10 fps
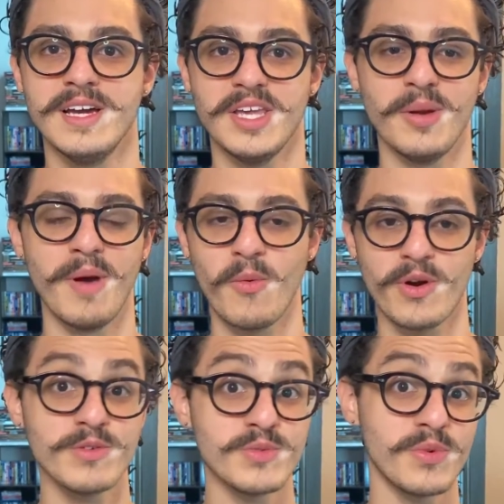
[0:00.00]
my
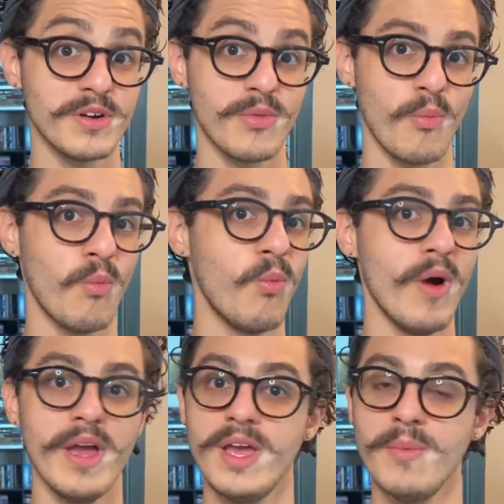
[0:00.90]
work was worth
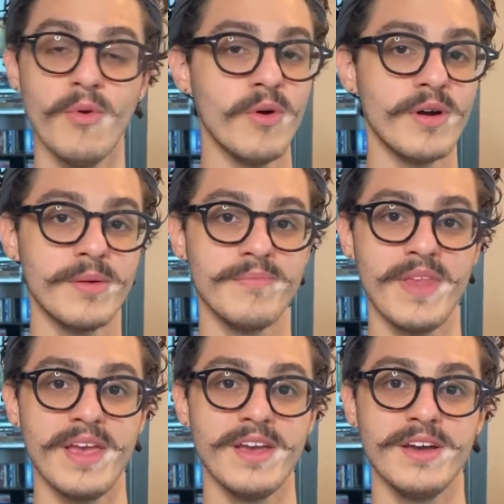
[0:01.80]
way more,
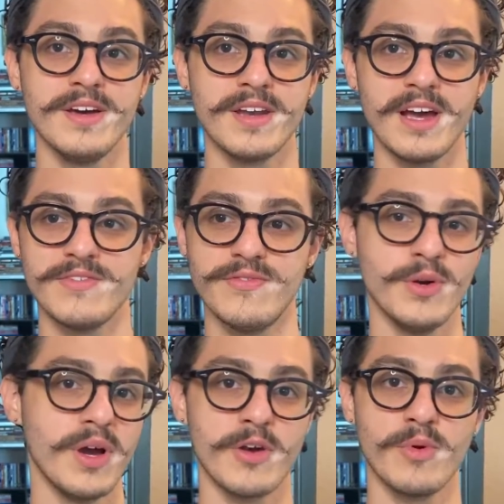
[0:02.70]
and I feel
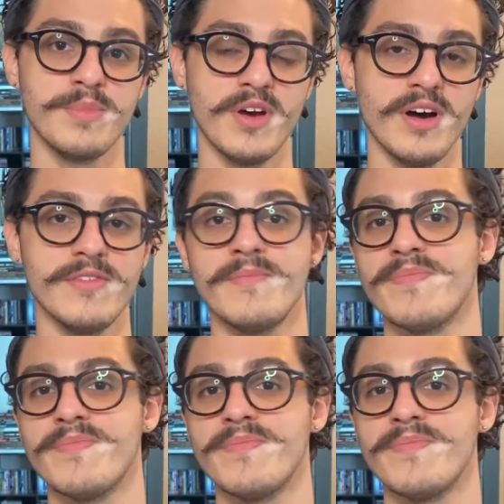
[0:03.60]
kind of ripped off.